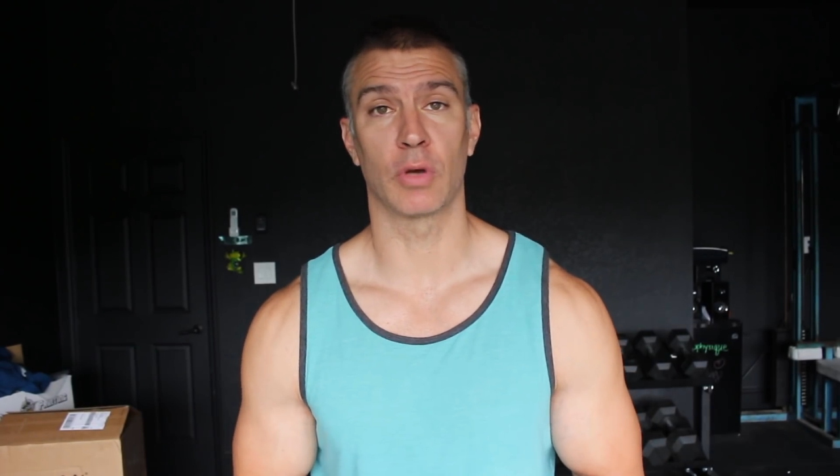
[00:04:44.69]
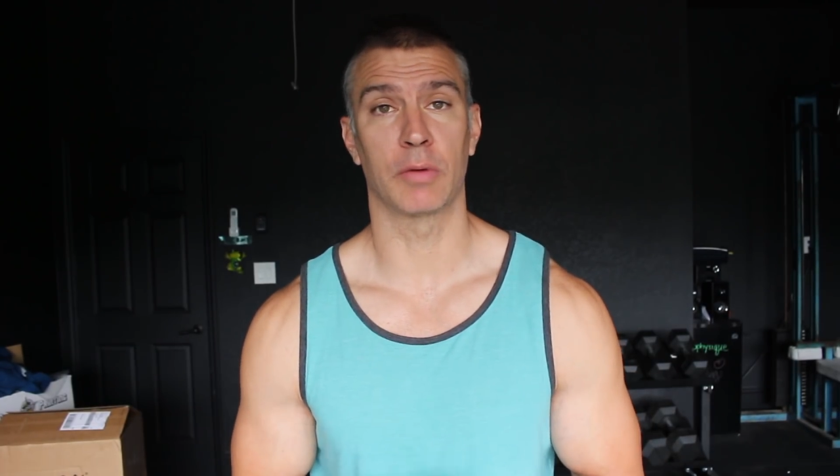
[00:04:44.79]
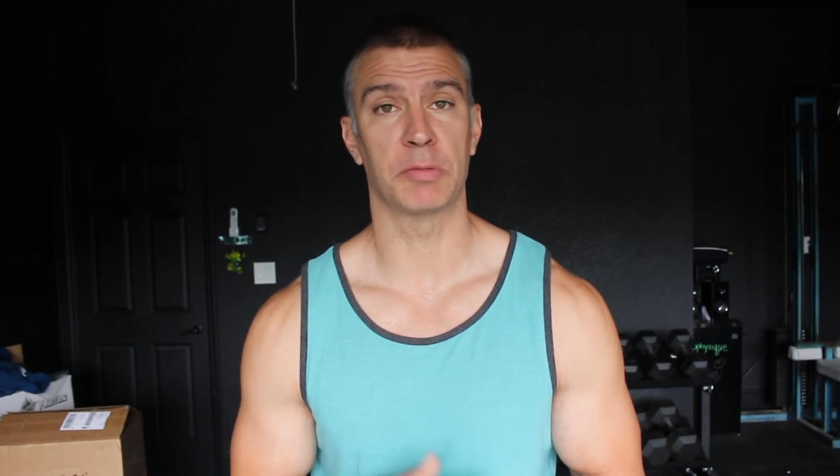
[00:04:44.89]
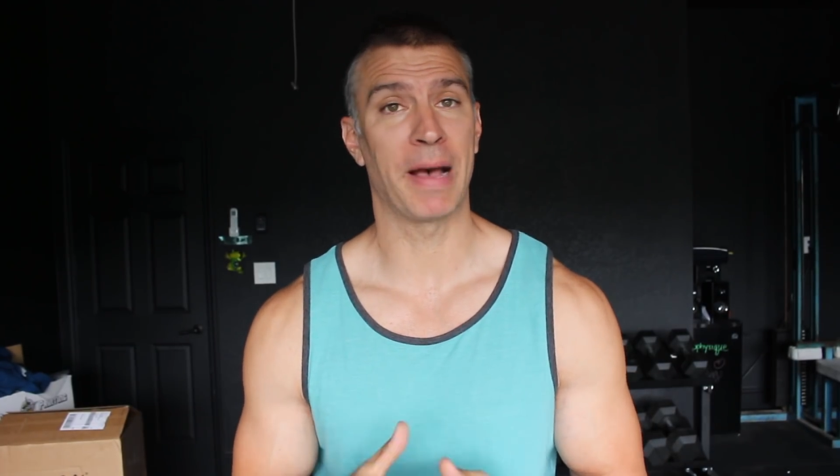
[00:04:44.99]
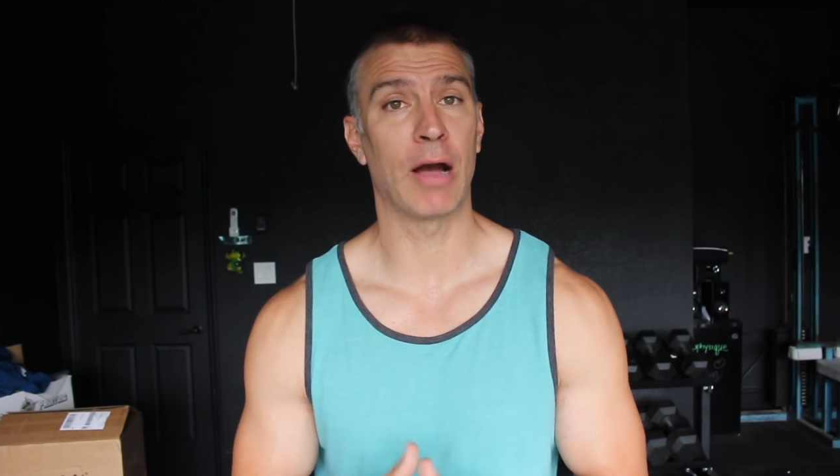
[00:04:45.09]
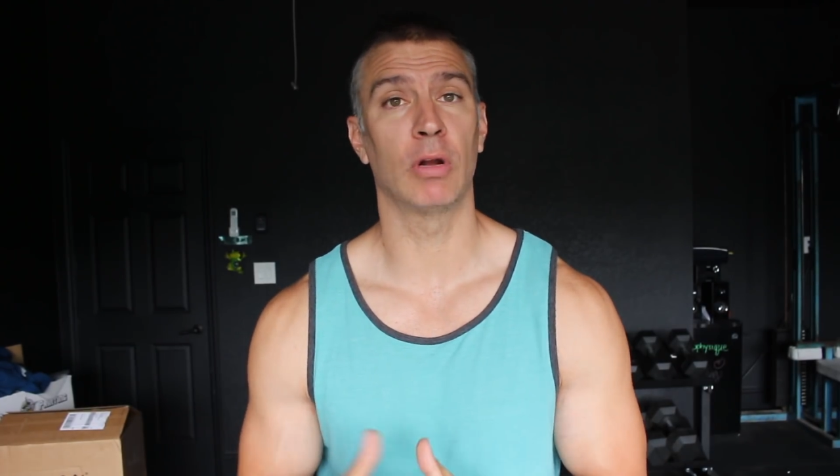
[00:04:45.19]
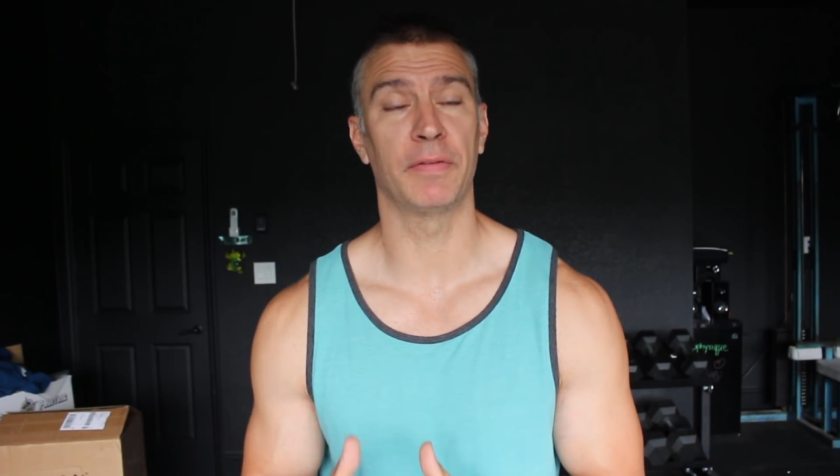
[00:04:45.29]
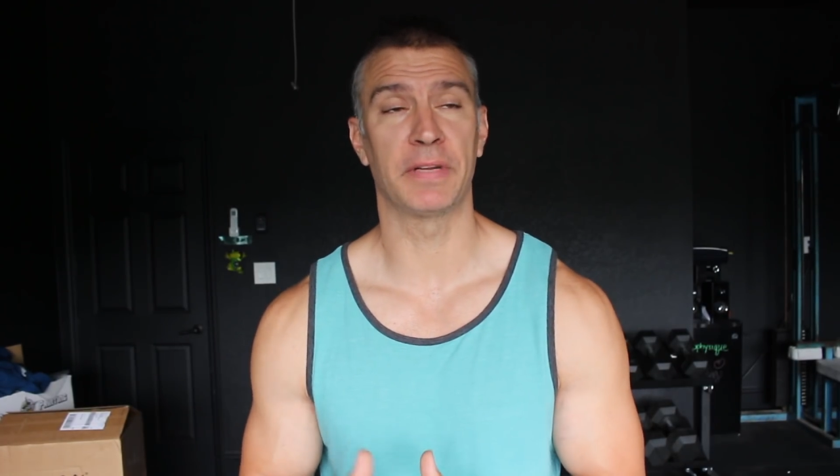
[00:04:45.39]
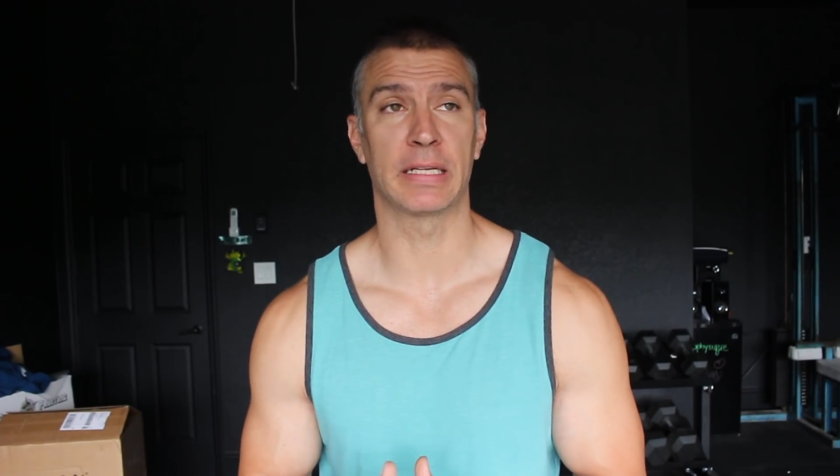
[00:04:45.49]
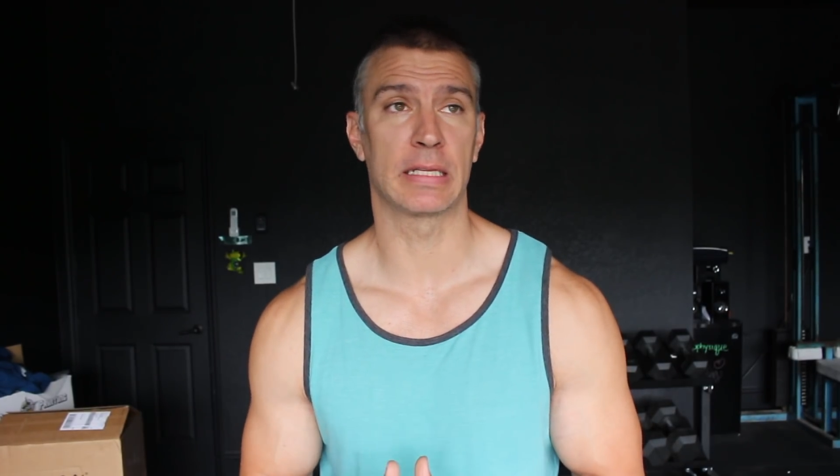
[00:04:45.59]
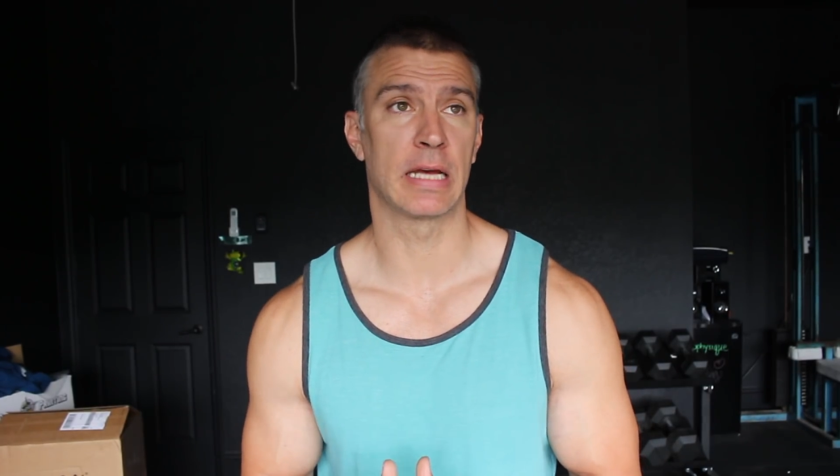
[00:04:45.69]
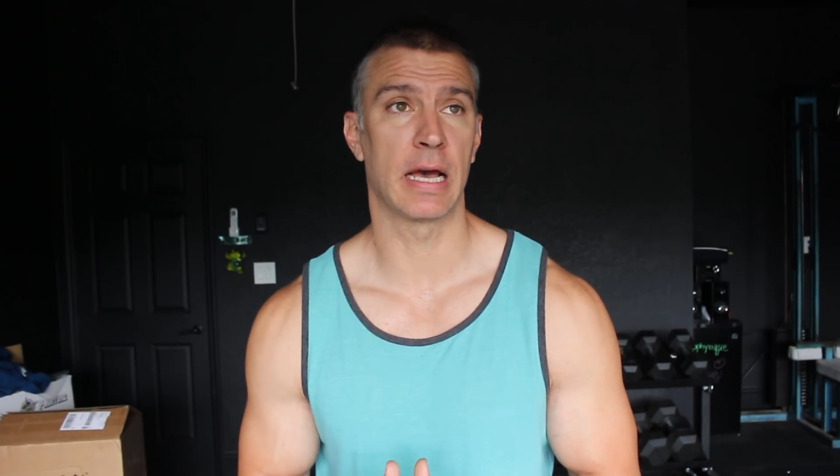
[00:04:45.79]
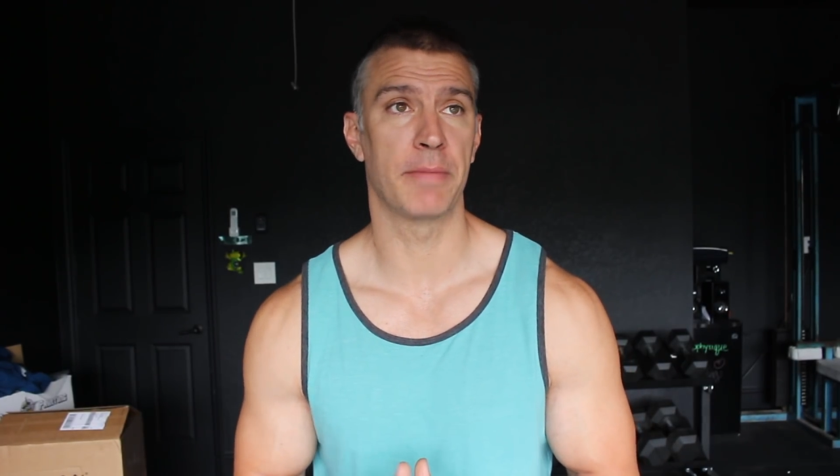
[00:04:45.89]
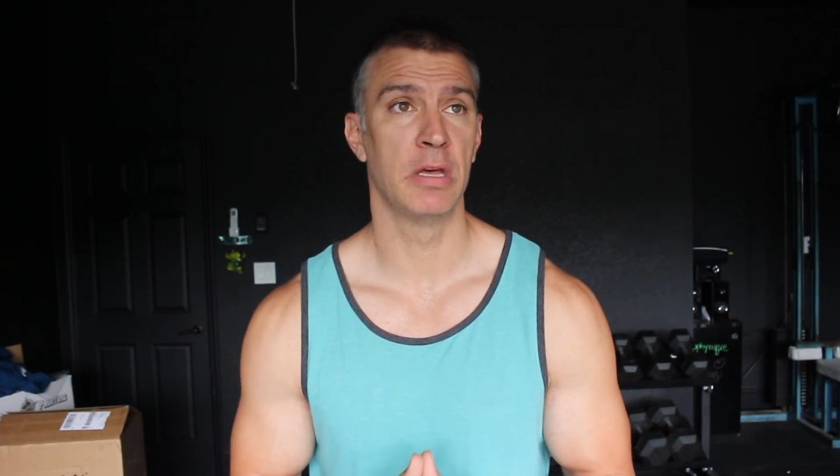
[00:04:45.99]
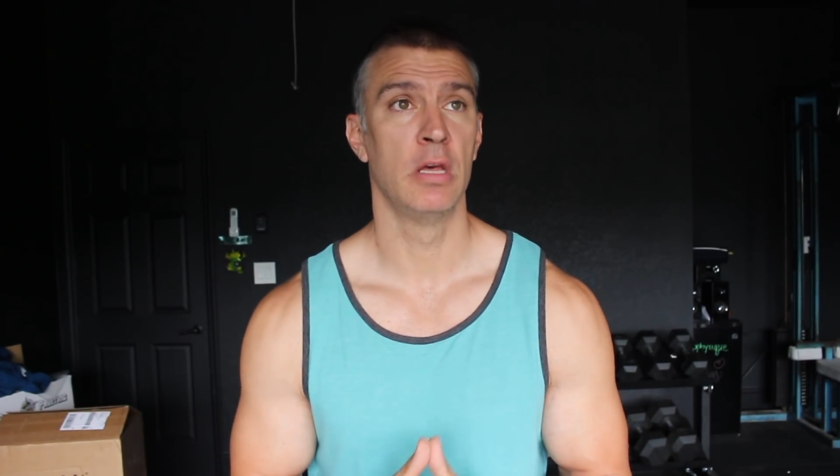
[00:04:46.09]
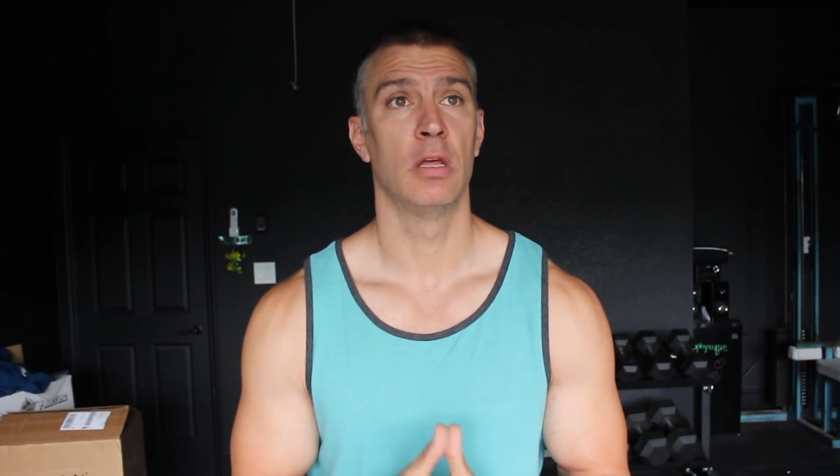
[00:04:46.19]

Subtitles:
So I was powerlifting at the time.